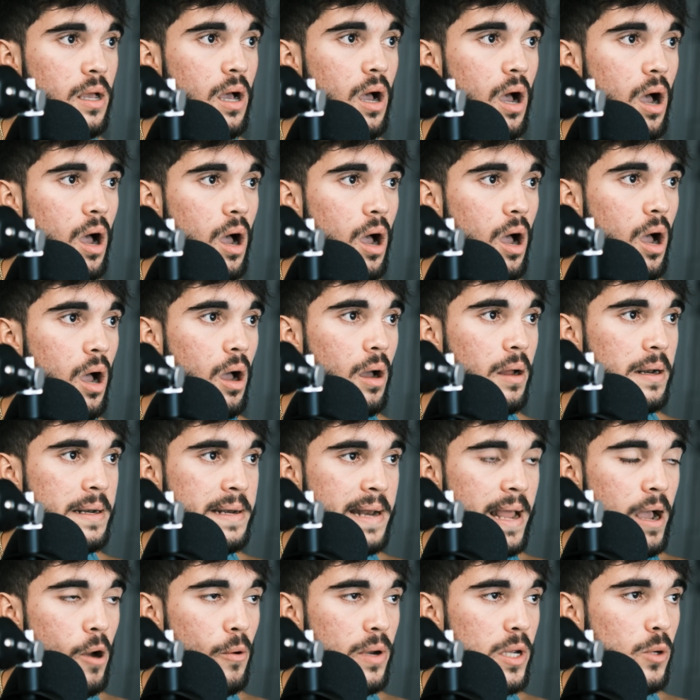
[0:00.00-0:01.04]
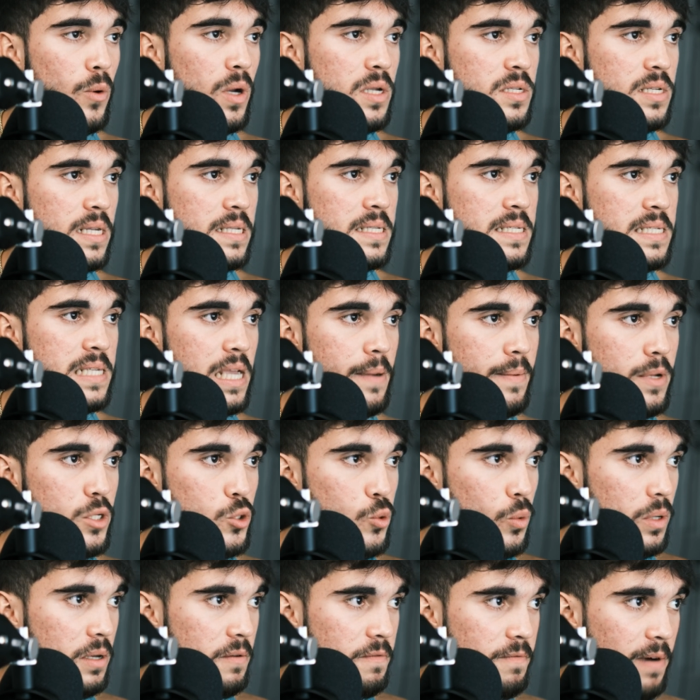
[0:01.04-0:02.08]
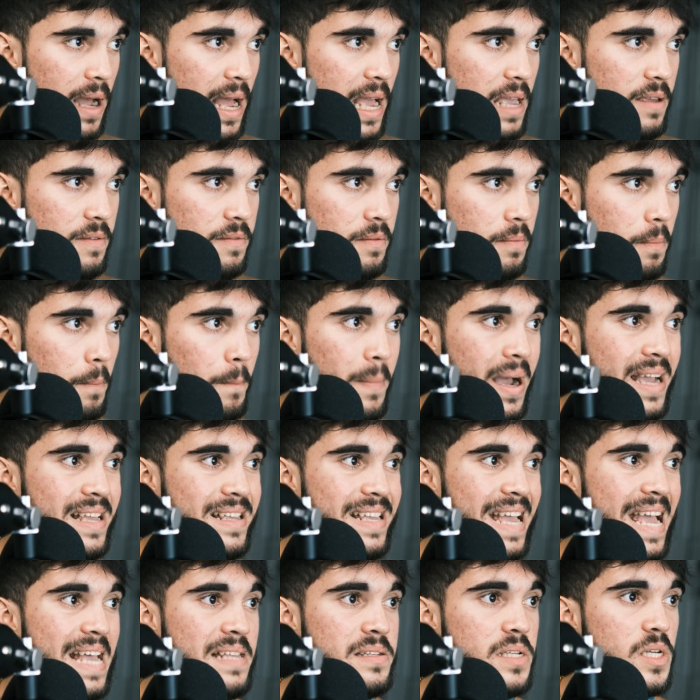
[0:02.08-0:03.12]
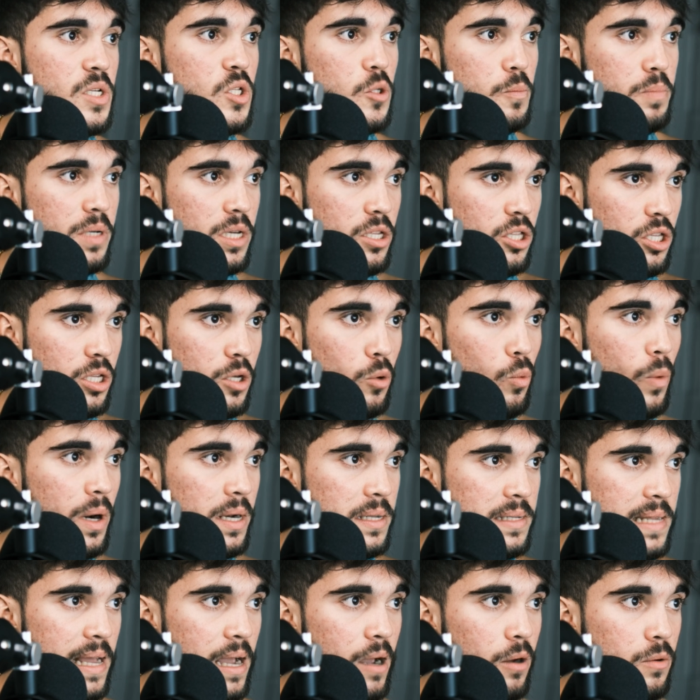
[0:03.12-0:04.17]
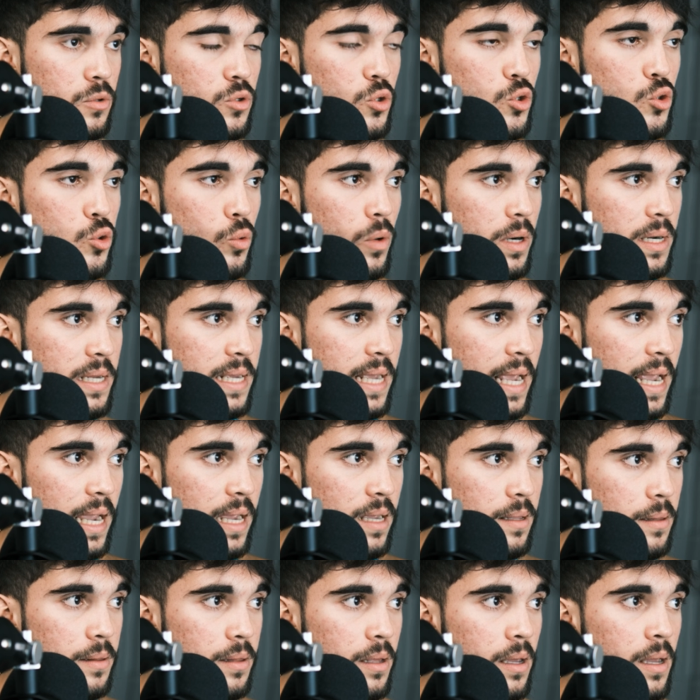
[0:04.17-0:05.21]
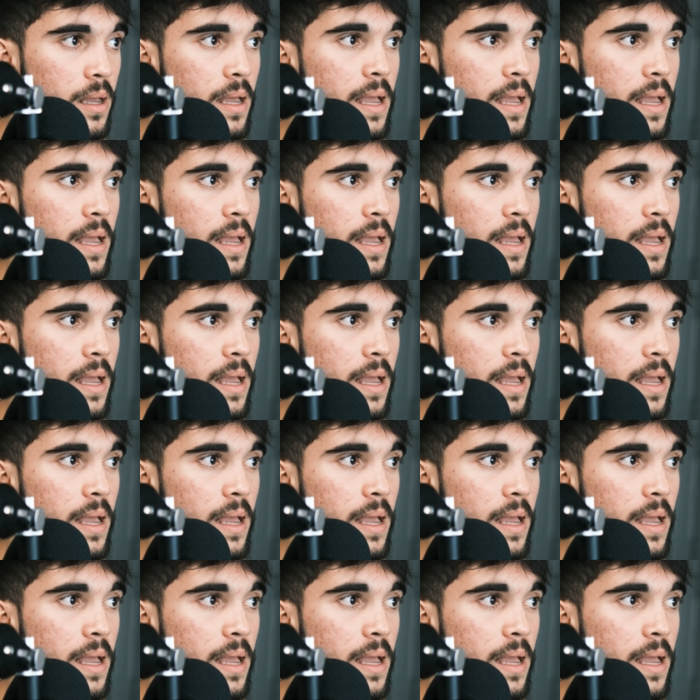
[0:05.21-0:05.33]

Now it was at 725. My SHBG went down to 28.